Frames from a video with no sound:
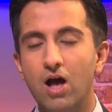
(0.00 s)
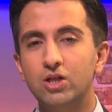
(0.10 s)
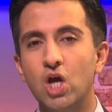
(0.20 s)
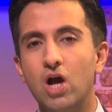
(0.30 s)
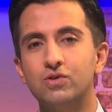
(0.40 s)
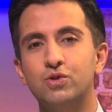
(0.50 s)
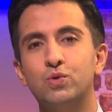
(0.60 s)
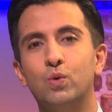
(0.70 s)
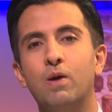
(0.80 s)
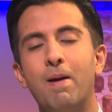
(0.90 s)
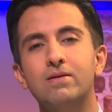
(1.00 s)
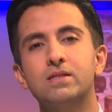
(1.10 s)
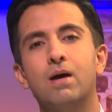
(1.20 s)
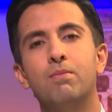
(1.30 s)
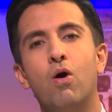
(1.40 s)
Our chance to talk about
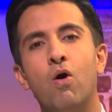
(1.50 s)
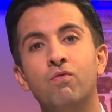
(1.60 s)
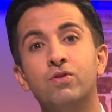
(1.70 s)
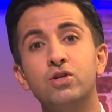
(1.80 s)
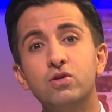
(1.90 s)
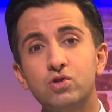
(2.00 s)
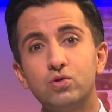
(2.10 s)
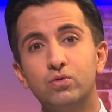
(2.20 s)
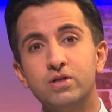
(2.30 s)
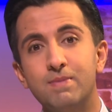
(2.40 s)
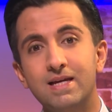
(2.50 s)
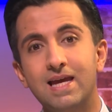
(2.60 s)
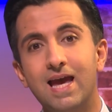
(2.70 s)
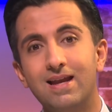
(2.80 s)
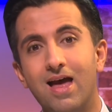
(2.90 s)
some of the news stories
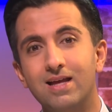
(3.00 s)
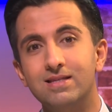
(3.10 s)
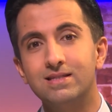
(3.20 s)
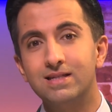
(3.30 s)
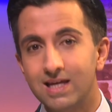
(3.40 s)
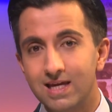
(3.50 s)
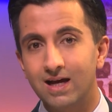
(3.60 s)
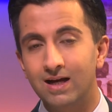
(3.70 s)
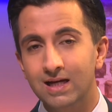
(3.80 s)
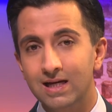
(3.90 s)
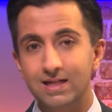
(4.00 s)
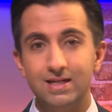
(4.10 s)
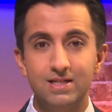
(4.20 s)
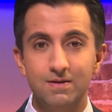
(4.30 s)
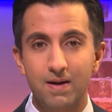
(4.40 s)
making headlines in here, in
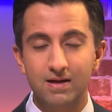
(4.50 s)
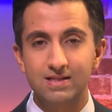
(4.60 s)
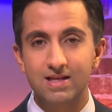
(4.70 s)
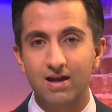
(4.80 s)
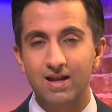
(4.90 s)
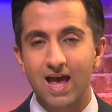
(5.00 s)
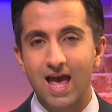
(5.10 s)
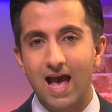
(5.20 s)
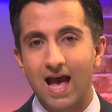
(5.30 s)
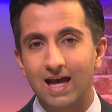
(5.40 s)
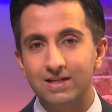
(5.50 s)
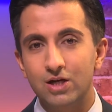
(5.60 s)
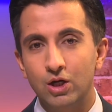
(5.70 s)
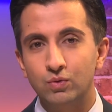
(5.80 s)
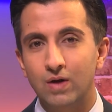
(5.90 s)
India and Pakistan
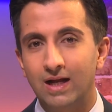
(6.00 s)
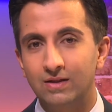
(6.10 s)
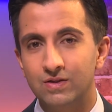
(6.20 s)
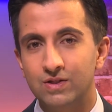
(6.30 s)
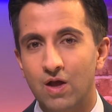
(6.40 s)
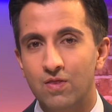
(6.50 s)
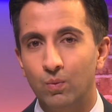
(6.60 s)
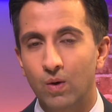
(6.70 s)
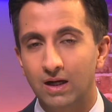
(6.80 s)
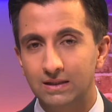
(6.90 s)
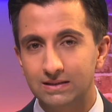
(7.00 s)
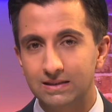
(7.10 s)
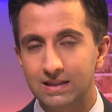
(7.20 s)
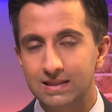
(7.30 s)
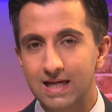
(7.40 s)
and around the
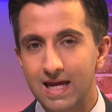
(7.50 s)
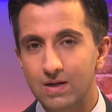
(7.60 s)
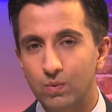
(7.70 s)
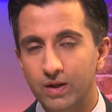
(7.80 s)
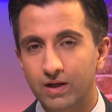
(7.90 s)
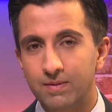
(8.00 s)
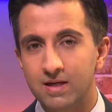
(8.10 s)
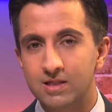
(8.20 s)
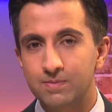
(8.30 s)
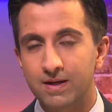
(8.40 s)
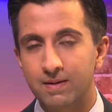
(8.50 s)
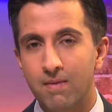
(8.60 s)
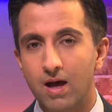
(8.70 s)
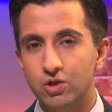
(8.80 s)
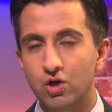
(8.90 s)
world. Today, we're going to be spending
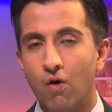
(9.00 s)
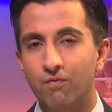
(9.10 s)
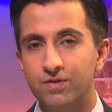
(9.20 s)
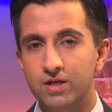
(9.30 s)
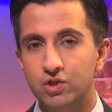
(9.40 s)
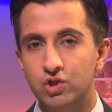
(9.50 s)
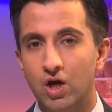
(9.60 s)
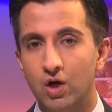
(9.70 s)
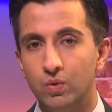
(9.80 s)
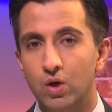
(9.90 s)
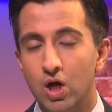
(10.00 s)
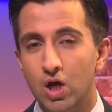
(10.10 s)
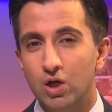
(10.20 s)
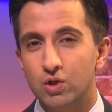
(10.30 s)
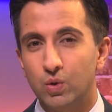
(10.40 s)
much of this show
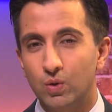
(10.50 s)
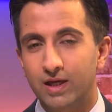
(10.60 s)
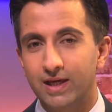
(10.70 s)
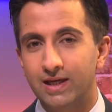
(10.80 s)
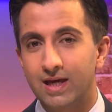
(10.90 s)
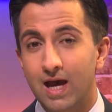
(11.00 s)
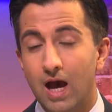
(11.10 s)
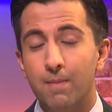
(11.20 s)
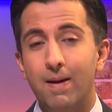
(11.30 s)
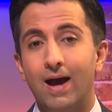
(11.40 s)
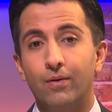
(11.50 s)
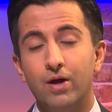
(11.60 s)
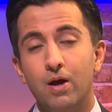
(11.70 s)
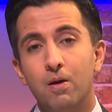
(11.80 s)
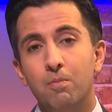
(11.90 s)
talking about
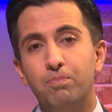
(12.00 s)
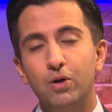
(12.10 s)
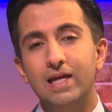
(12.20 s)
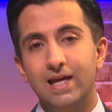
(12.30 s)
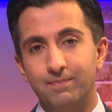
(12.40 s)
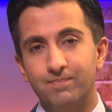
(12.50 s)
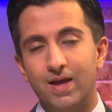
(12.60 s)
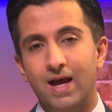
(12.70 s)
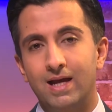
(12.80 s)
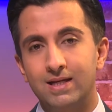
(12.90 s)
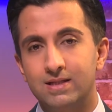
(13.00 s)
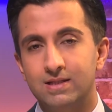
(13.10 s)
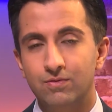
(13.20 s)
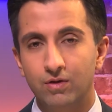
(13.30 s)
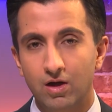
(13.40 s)
bullying, and
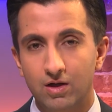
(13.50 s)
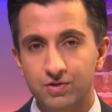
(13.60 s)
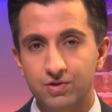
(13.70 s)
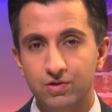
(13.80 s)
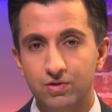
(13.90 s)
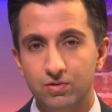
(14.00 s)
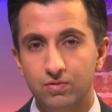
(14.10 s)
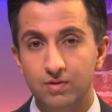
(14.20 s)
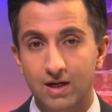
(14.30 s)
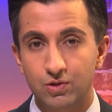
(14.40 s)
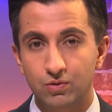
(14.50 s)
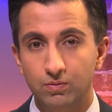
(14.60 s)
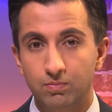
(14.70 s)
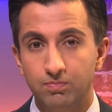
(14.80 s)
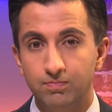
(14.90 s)
it's in regards to
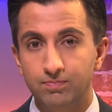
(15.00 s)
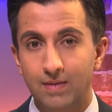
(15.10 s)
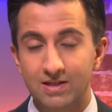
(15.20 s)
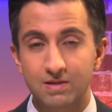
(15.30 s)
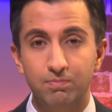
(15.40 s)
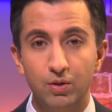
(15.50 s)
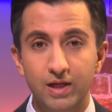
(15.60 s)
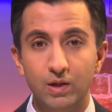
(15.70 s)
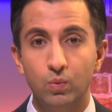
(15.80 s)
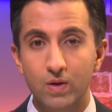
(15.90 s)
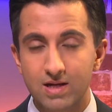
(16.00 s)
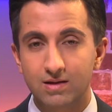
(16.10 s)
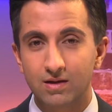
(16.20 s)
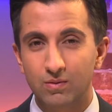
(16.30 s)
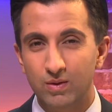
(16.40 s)
National Anti-Bullying
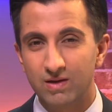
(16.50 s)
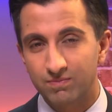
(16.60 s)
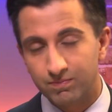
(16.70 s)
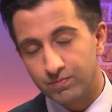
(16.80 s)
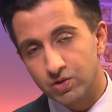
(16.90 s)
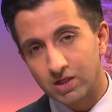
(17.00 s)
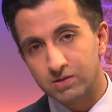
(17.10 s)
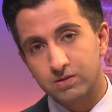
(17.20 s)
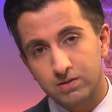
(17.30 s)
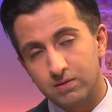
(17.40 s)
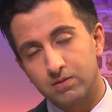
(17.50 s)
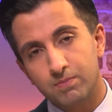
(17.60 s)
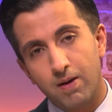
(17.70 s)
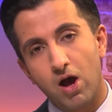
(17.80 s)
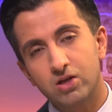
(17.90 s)
Week that we just
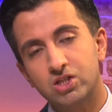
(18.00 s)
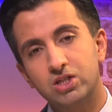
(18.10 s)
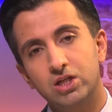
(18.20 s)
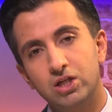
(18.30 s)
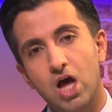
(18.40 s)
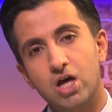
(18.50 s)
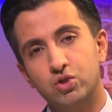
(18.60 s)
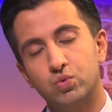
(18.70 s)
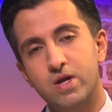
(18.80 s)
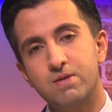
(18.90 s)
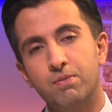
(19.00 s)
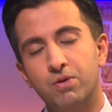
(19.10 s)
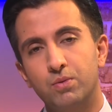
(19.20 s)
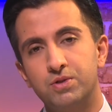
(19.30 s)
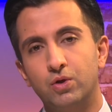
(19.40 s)
passed last week, but
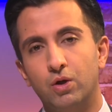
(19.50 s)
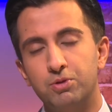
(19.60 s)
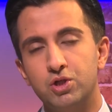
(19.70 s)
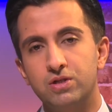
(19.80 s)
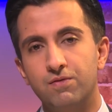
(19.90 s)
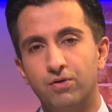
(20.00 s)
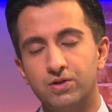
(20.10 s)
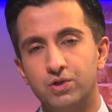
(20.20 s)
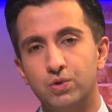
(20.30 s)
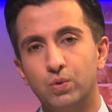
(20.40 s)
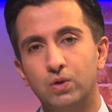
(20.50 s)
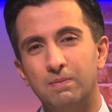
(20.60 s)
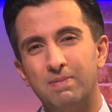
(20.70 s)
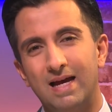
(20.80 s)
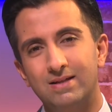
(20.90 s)
we thought it was a good opportunity for us to talk
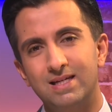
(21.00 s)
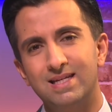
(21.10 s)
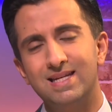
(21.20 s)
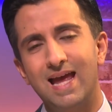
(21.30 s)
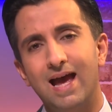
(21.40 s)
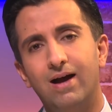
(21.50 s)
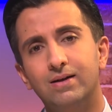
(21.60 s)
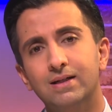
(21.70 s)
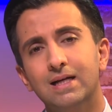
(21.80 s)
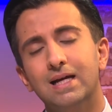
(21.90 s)
about it now.